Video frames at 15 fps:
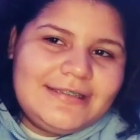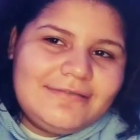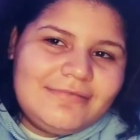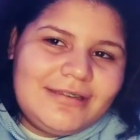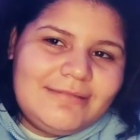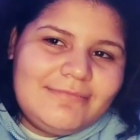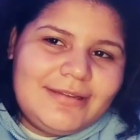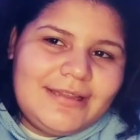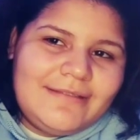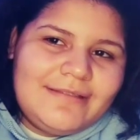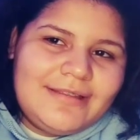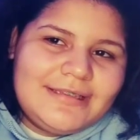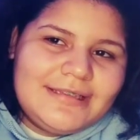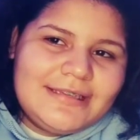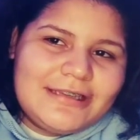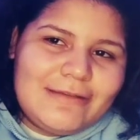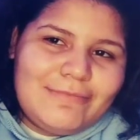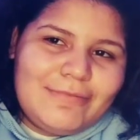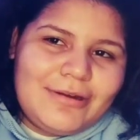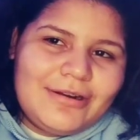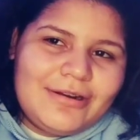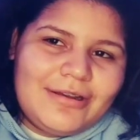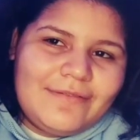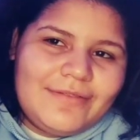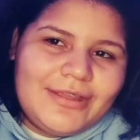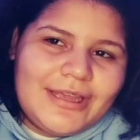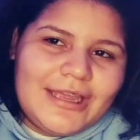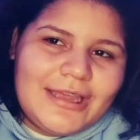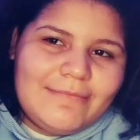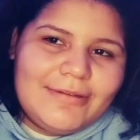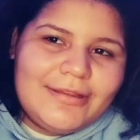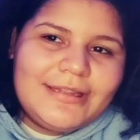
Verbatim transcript: We believe this is a part of the camera.